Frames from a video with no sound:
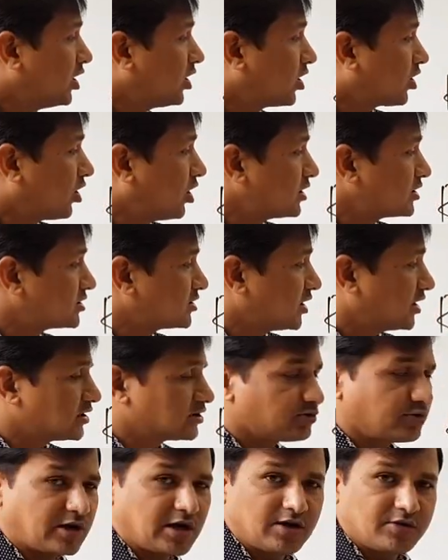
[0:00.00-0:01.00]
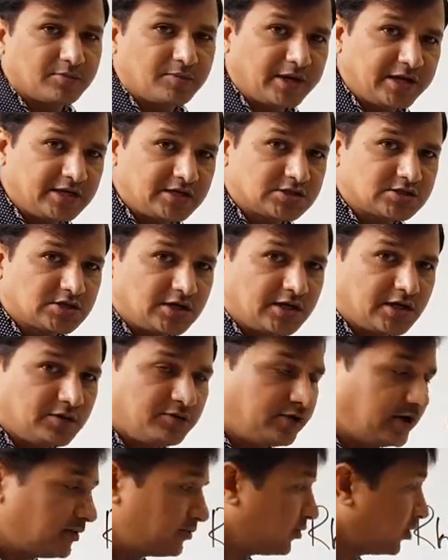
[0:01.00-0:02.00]
Rod cells will have minus 30
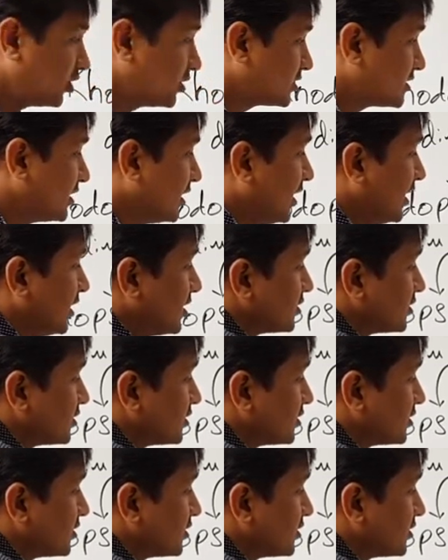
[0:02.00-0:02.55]
millivolts.